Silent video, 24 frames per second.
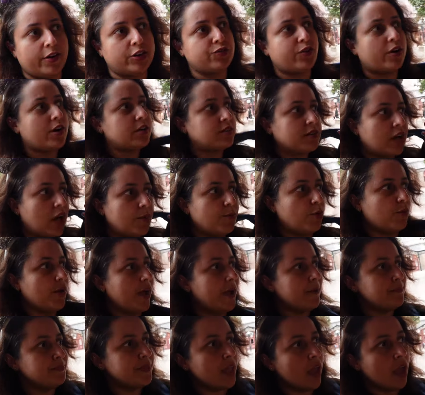as far as I'm
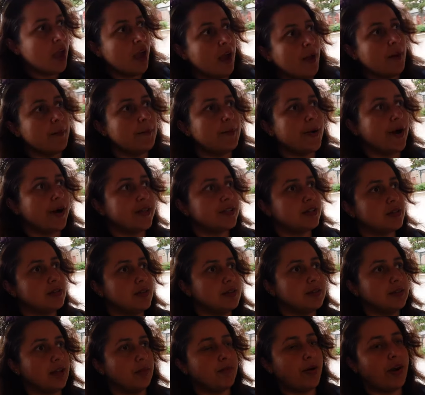aware. But
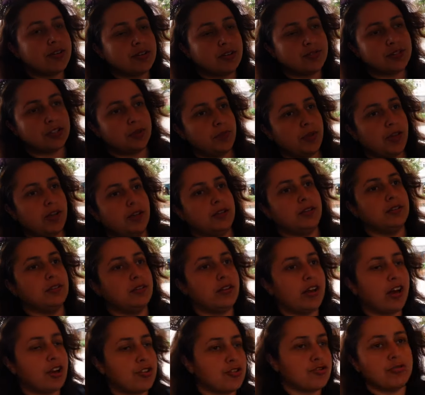Disneyland Paris, obviously being an
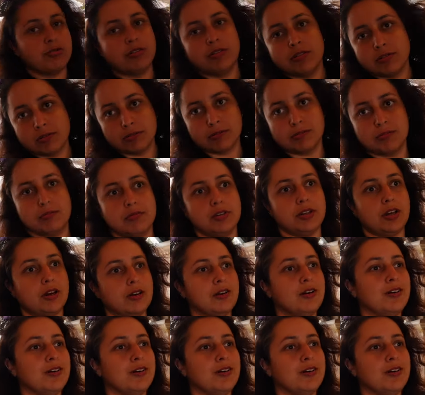international, you know,